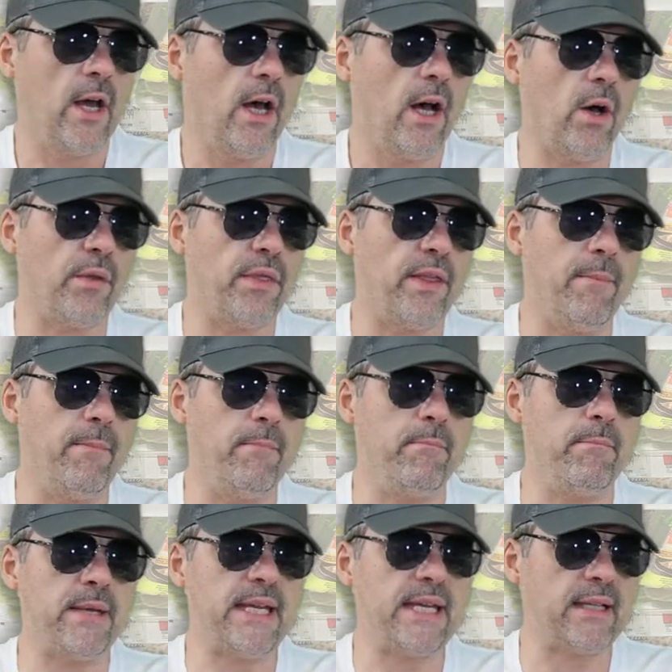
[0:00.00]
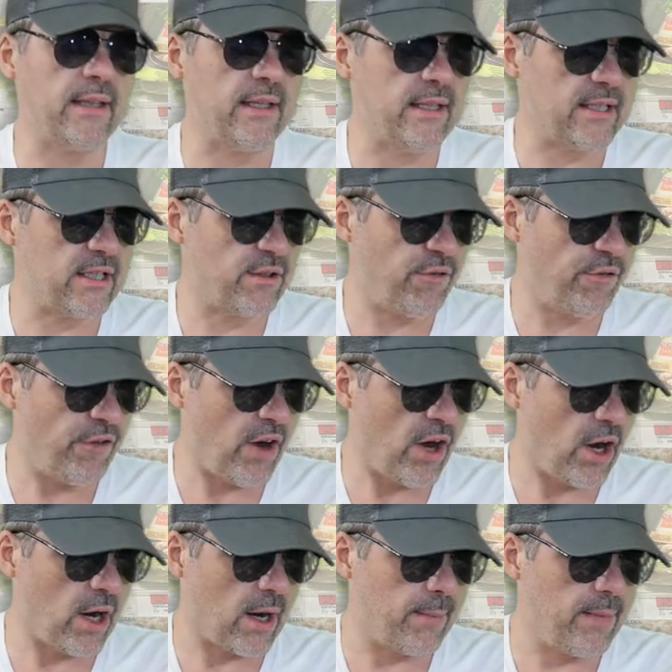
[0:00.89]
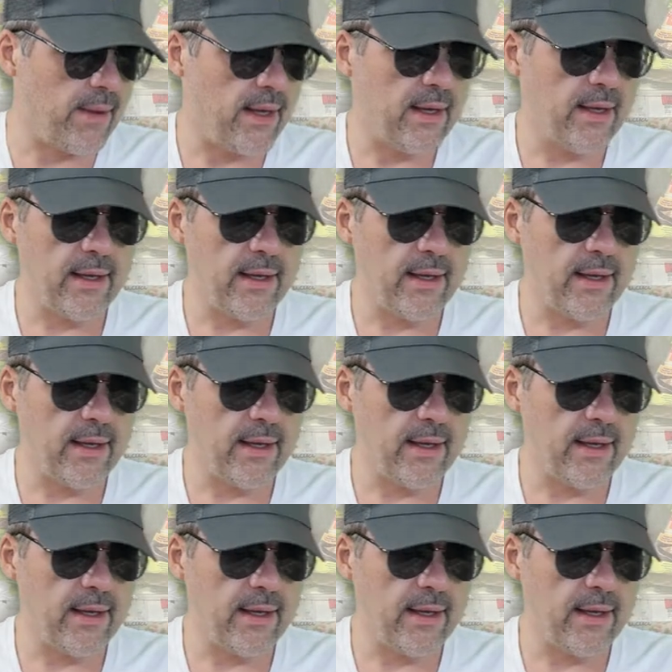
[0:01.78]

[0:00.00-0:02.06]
Oh, the Meatless Farm.